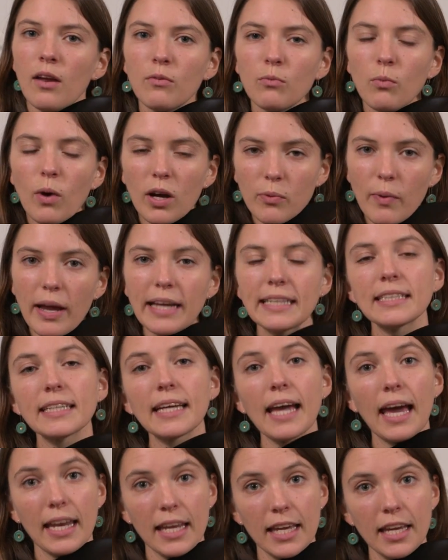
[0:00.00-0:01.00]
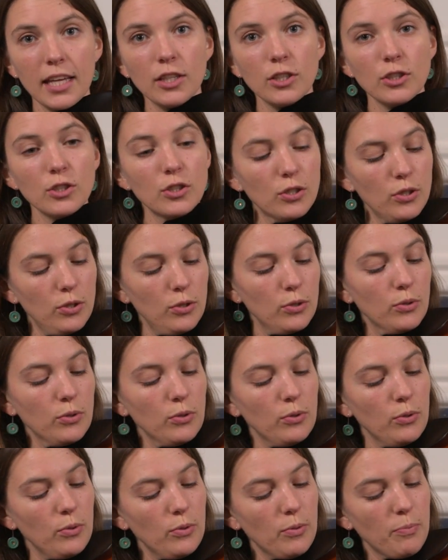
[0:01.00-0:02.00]
one way to get
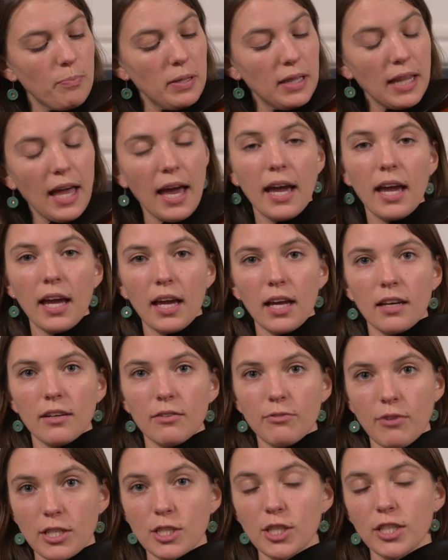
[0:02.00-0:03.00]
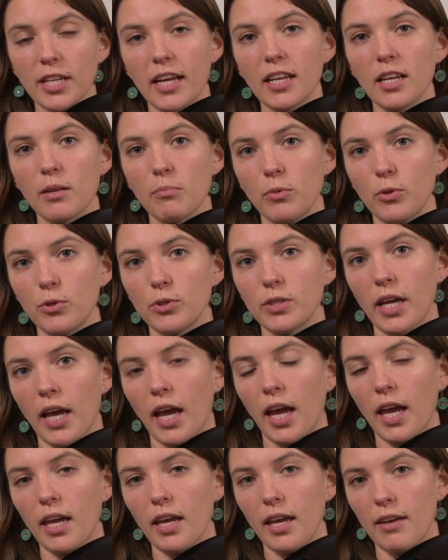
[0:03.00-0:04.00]
into playing French Canadian
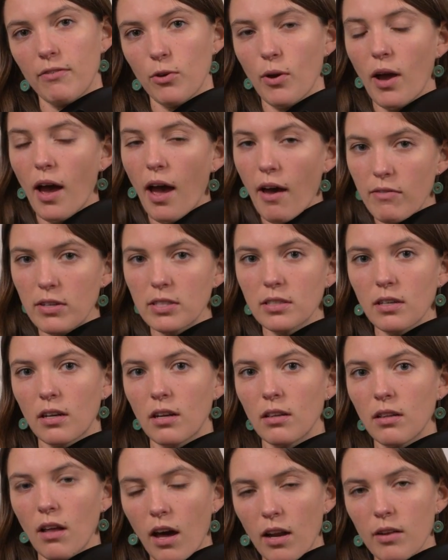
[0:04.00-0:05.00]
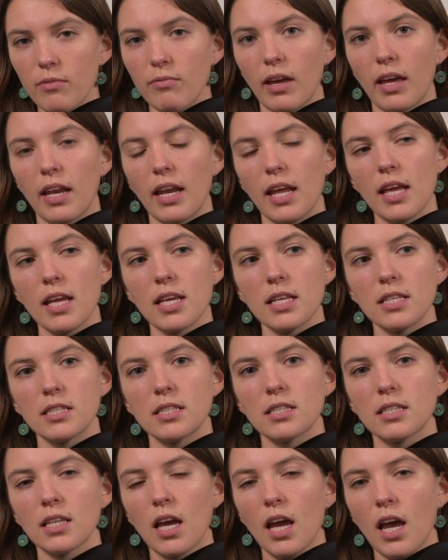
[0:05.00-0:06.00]
music, if you haven't done a lot of it,
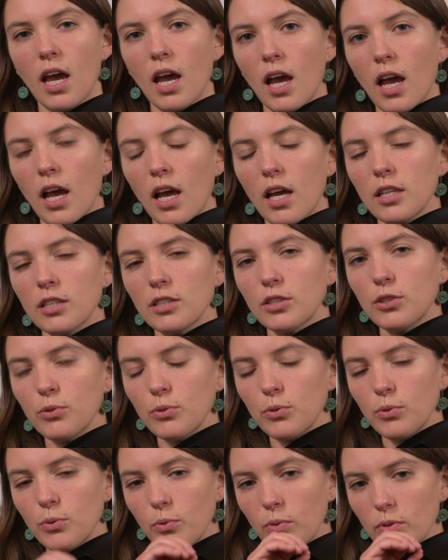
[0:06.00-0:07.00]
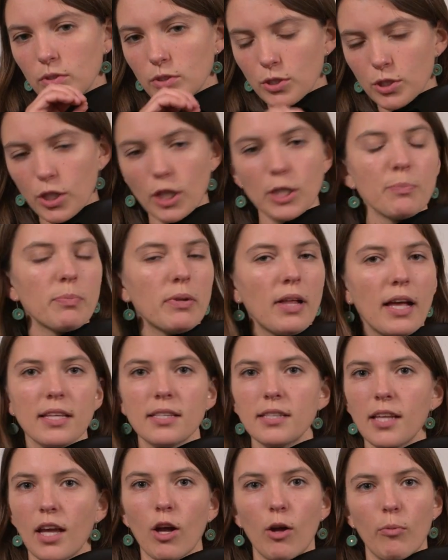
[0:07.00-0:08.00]
is to just play
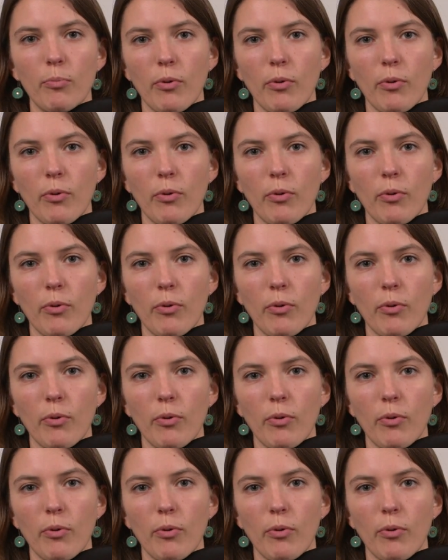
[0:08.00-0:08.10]
single